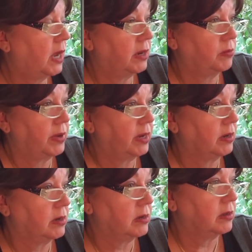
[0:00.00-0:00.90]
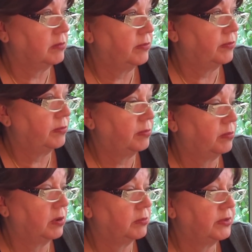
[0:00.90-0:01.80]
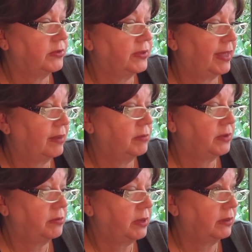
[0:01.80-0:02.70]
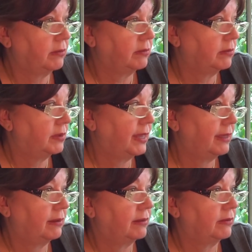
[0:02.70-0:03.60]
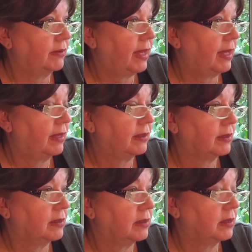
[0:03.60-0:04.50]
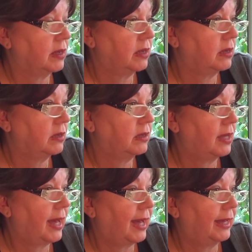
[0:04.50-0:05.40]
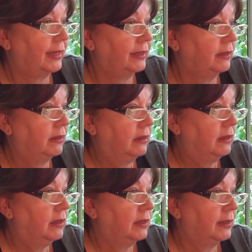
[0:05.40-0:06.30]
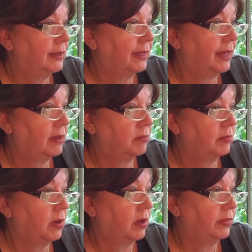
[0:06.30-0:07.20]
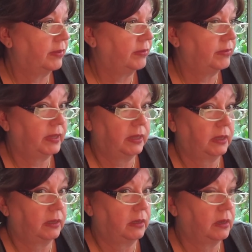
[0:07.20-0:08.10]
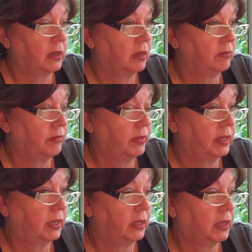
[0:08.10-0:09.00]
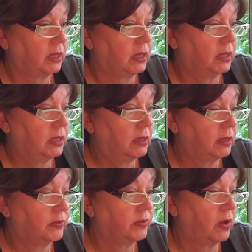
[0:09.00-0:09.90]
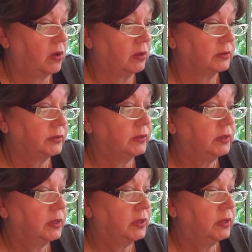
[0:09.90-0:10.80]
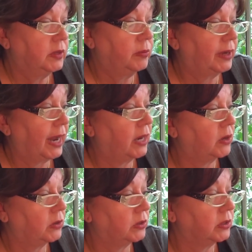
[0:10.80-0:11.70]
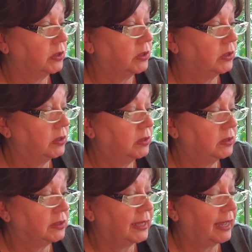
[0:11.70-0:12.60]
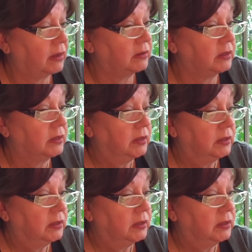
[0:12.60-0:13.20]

not aware of what was said between Ted and Zach. I came on the scene of the assault when I heard loud